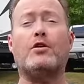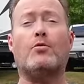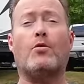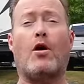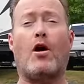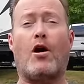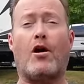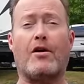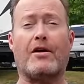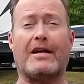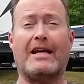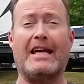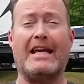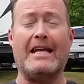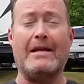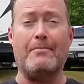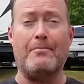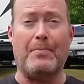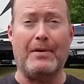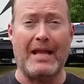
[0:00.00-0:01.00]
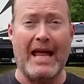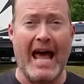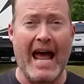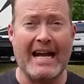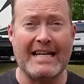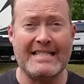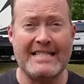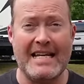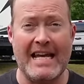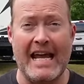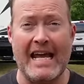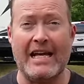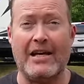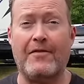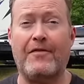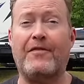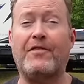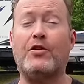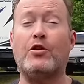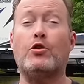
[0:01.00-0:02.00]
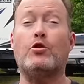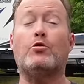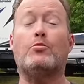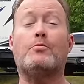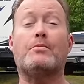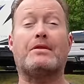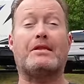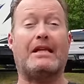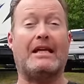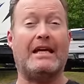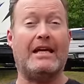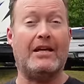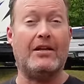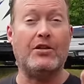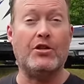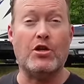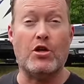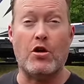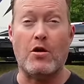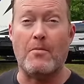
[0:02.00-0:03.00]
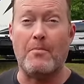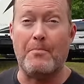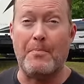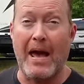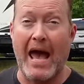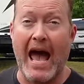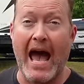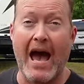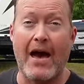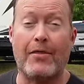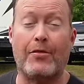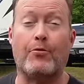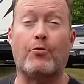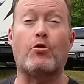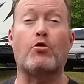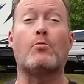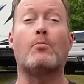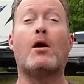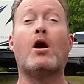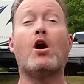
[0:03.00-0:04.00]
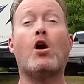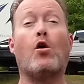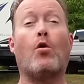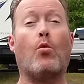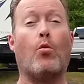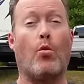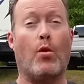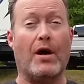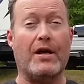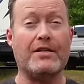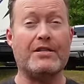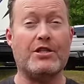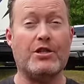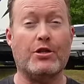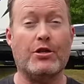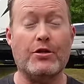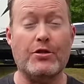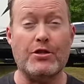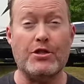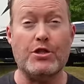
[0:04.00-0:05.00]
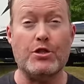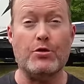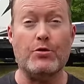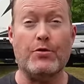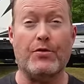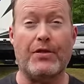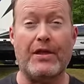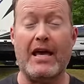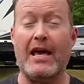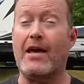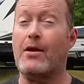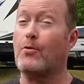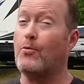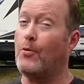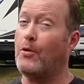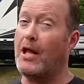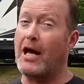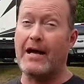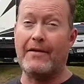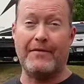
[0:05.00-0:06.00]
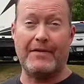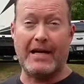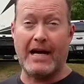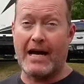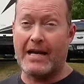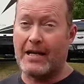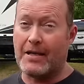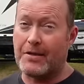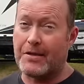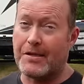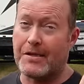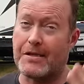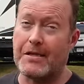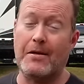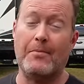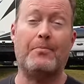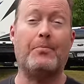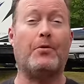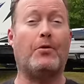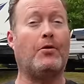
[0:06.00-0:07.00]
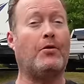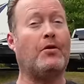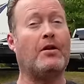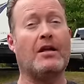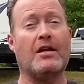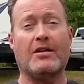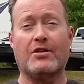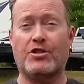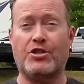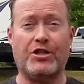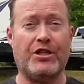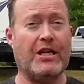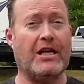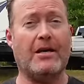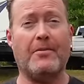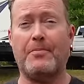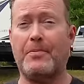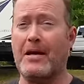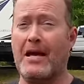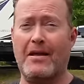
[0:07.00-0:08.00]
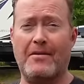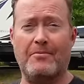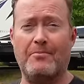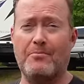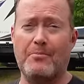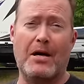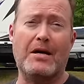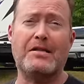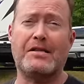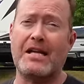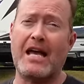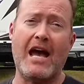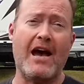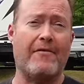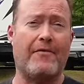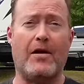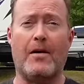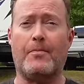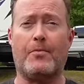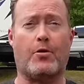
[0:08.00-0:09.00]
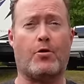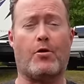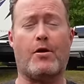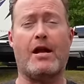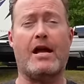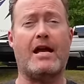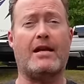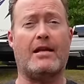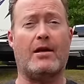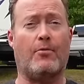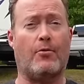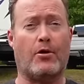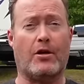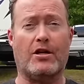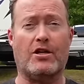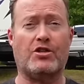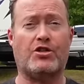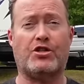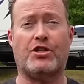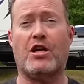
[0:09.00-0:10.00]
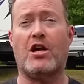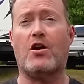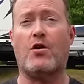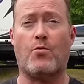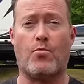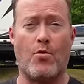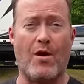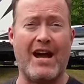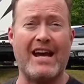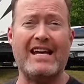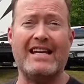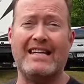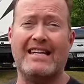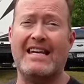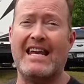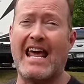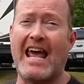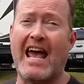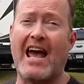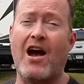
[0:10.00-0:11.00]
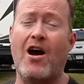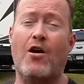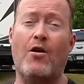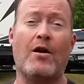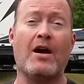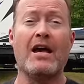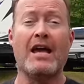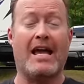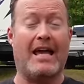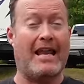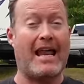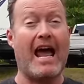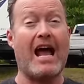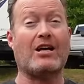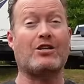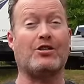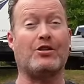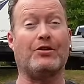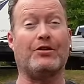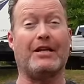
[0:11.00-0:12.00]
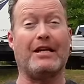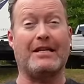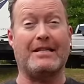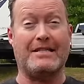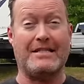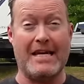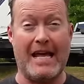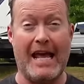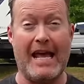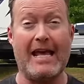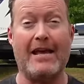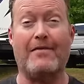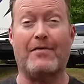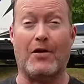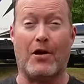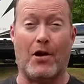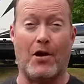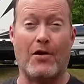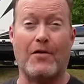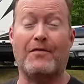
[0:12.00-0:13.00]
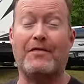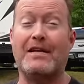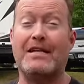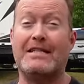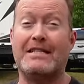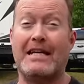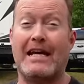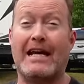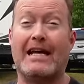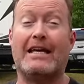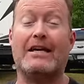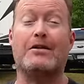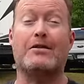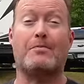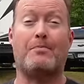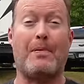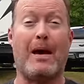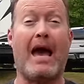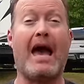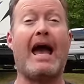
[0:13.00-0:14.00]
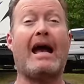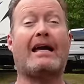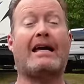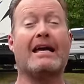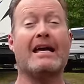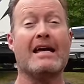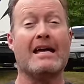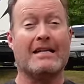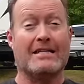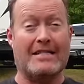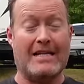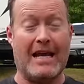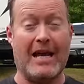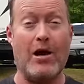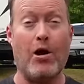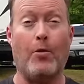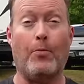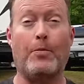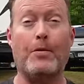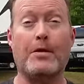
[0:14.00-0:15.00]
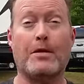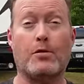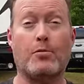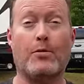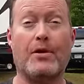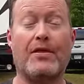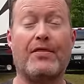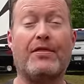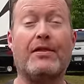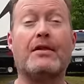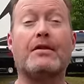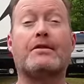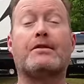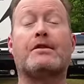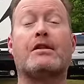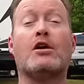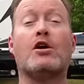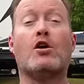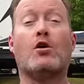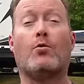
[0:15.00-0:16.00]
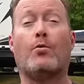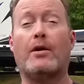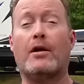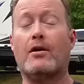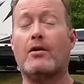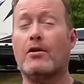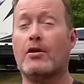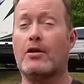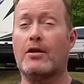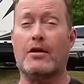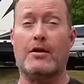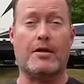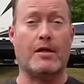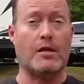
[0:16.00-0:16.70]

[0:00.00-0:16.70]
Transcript: you are getting black tank fumes in your bathroom? What do you do then? Well, I've got a simple, cheap, and must-have upgrade that we're going to share right now. And actually, Dave, the RV tech, is back to help us with this. We are going to